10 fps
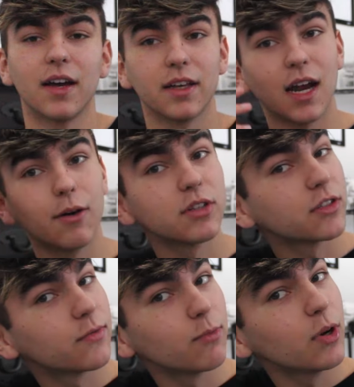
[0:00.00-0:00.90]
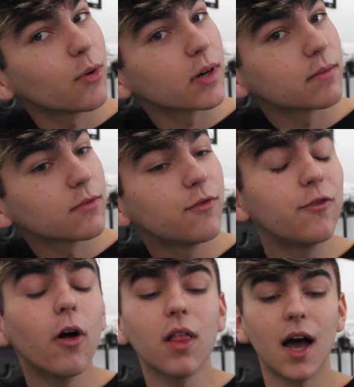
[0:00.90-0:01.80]
violent. We were
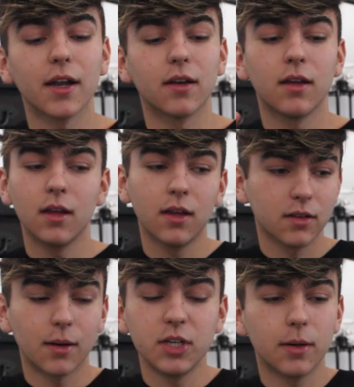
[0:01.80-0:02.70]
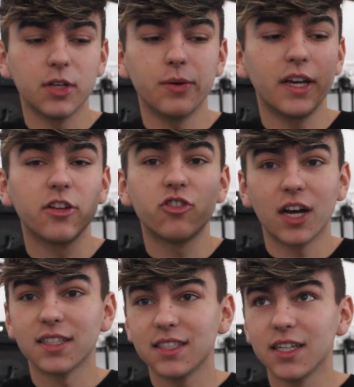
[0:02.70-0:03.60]
full on WWE
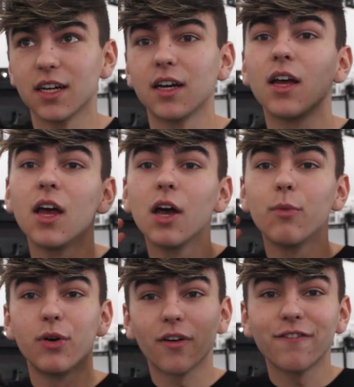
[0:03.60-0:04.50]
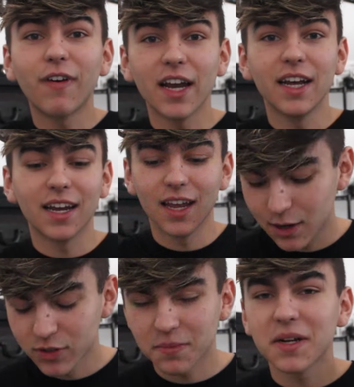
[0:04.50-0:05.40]
John Cena. We were fighting.
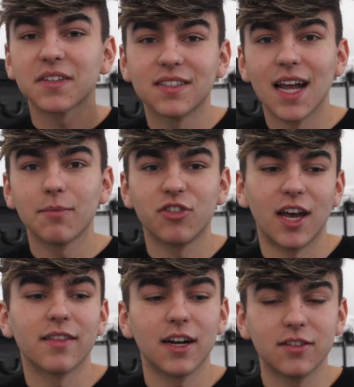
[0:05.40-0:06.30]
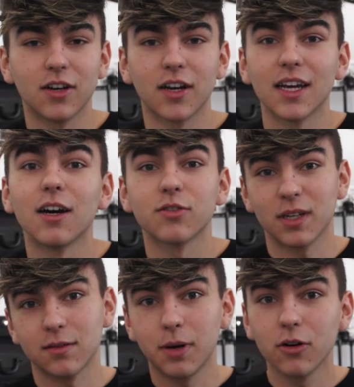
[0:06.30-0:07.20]
It was about a Snapchat that I took, and I was
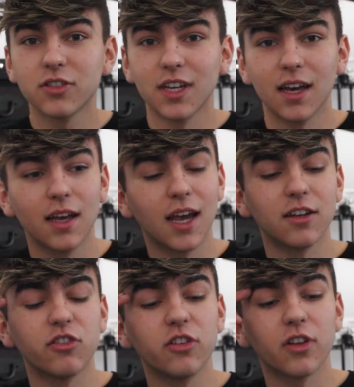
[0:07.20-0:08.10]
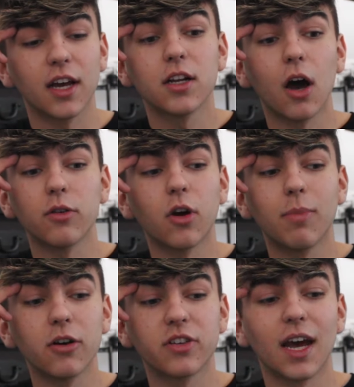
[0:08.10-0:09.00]
about to post it, and she's like, no,
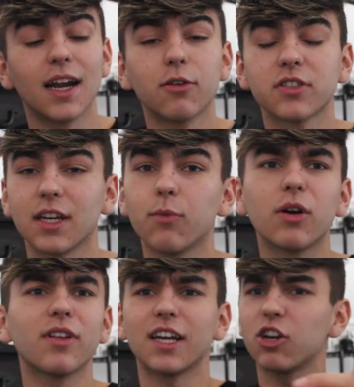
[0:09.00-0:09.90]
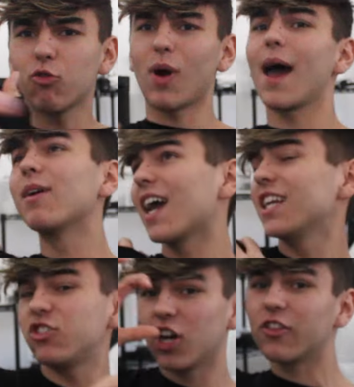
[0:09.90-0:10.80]
don't post it. And I was like, we were like grabbing
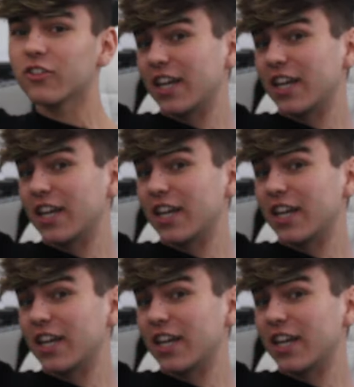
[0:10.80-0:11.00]
at each other,